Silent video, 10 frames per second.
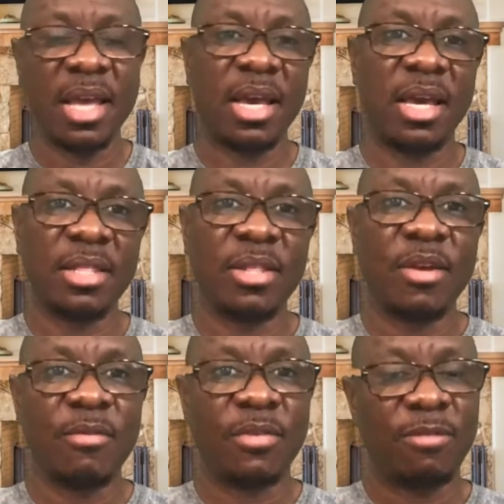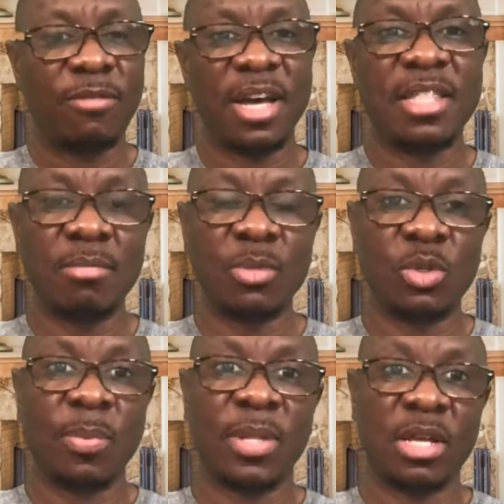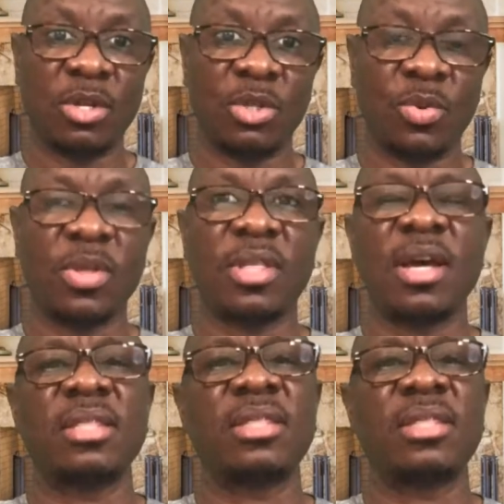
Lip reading: And for the fact that most people are not doing that,